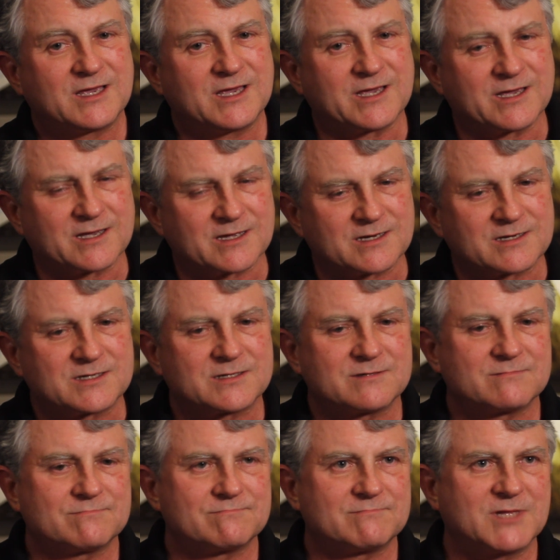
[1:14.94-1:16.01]
and
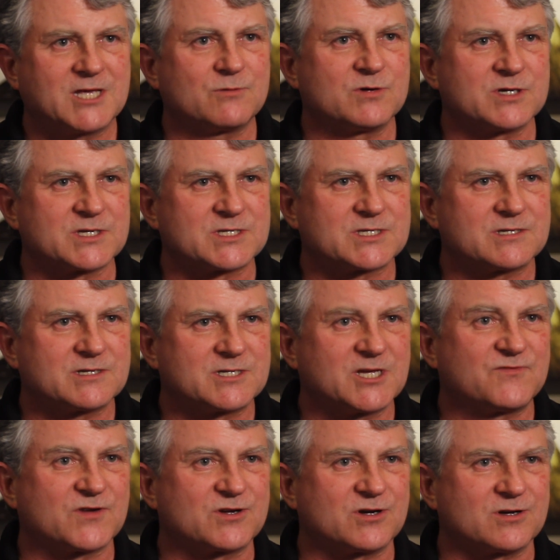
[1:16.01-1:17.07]
it was
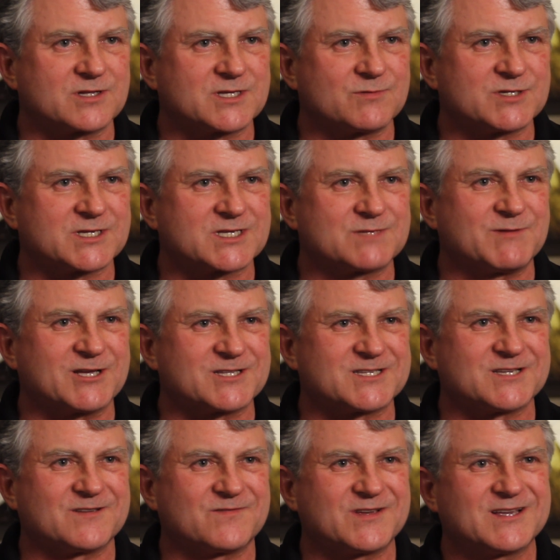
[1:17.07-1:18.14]
difficult, it was
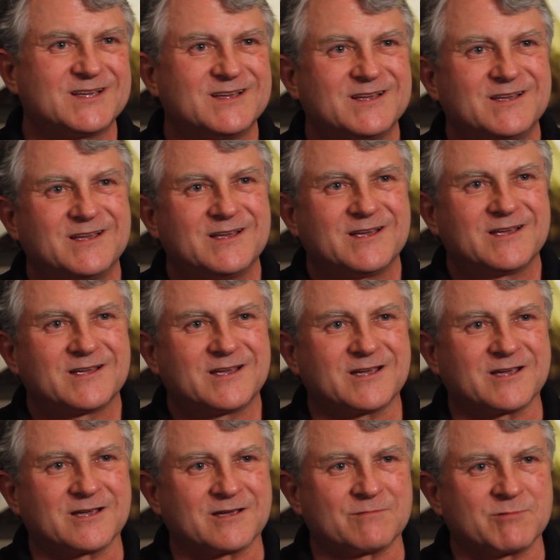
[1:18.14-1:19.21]
expensive,
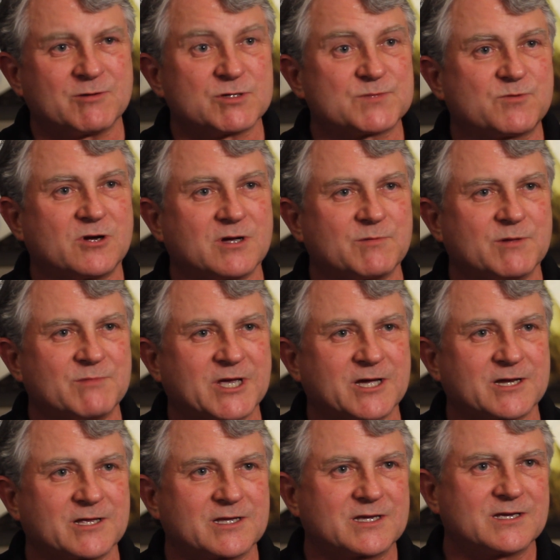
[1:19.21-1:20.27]
um, it was
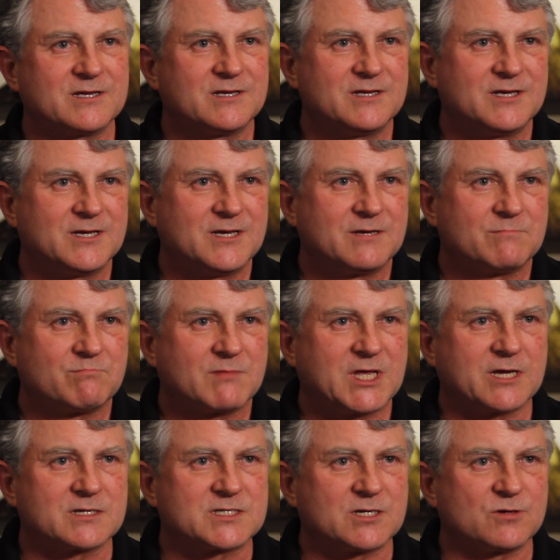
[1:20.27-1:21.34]
problematic.
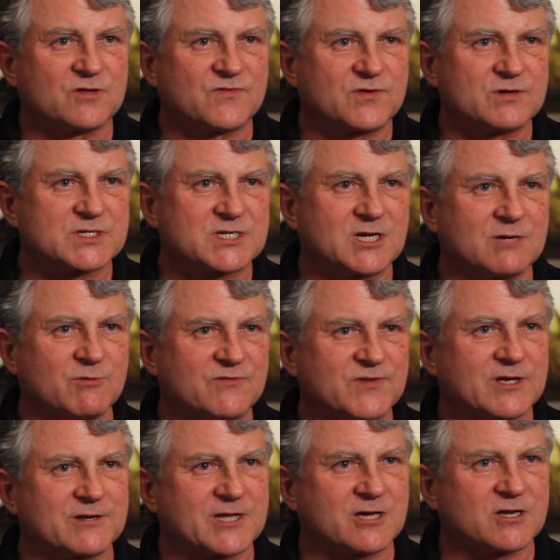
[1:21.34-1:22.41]
And so the first time we
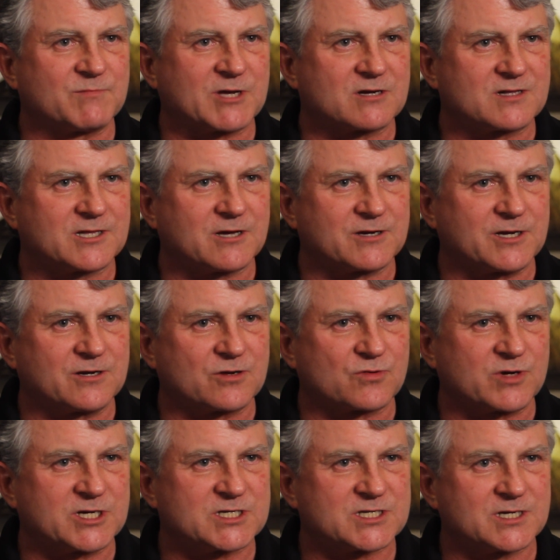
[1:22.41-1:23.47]
found out about cloud
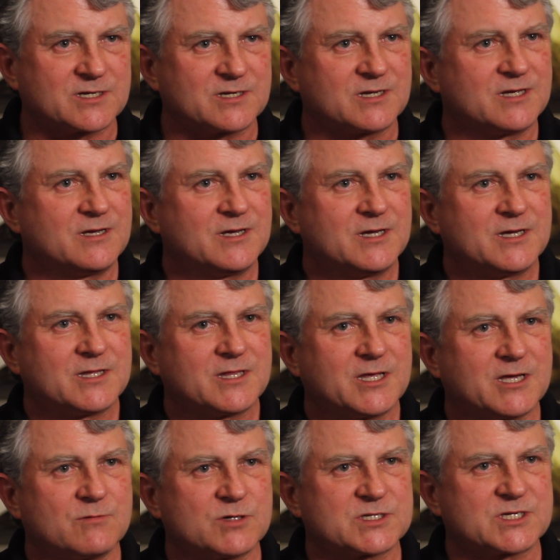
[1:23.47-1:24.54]
integration,
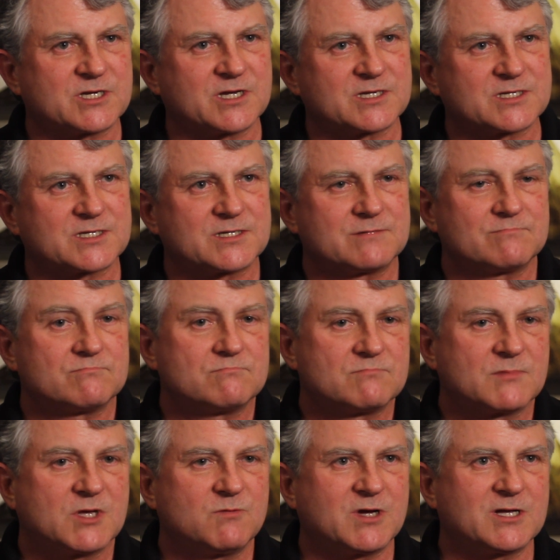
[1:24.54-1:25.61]
it was just,
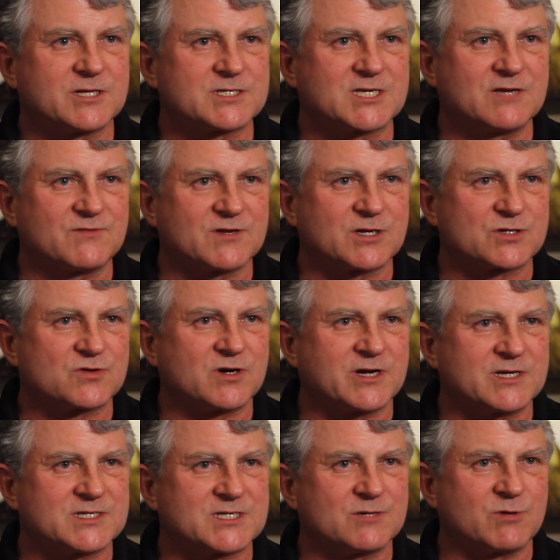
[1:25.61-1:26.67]
well, let's give it a
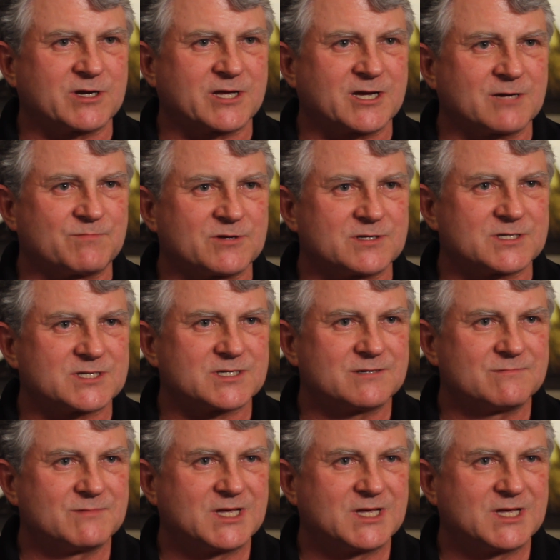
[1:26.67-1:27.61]
try, see what happens